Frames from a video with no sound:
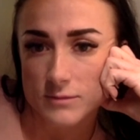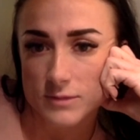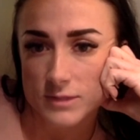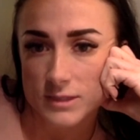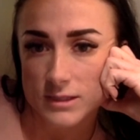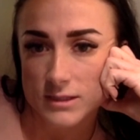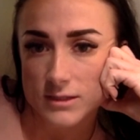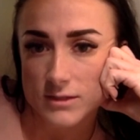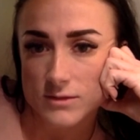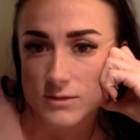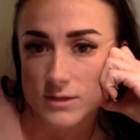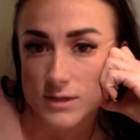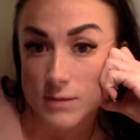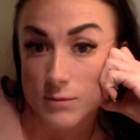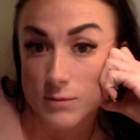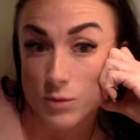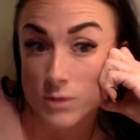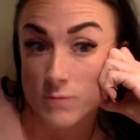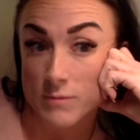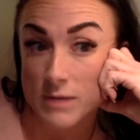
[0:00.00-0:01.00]
He knows a lot
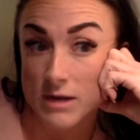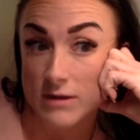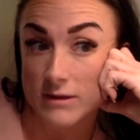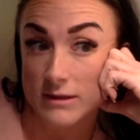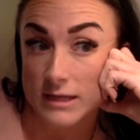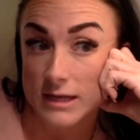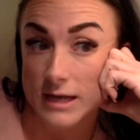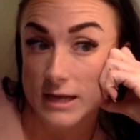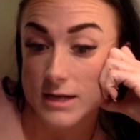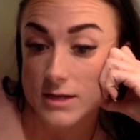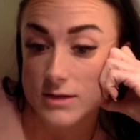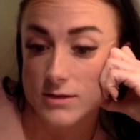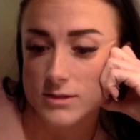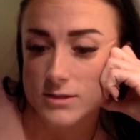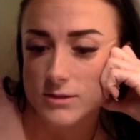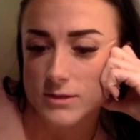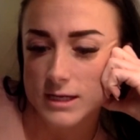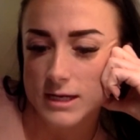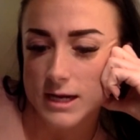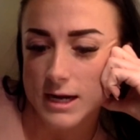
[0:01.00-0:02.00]
more about it than I do. So
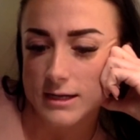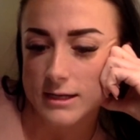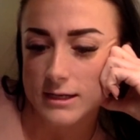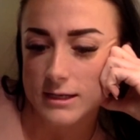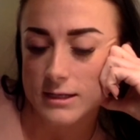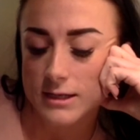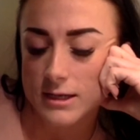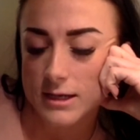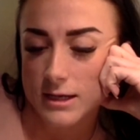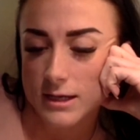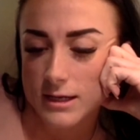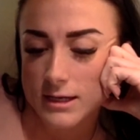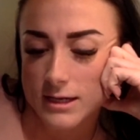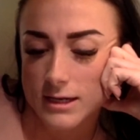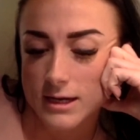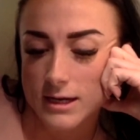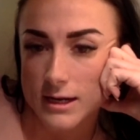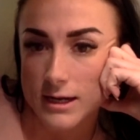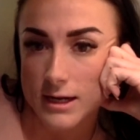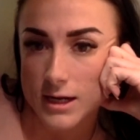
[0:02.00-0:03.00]
he kind of